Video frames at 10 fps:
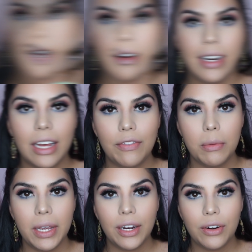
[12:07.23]
Alright, now for
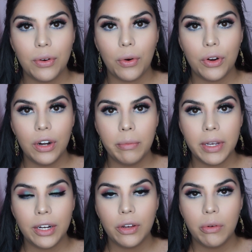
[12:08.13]
my inner corner, I'm
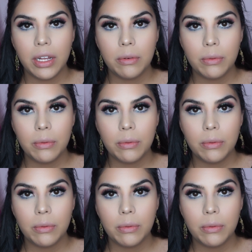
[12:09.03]
going to go in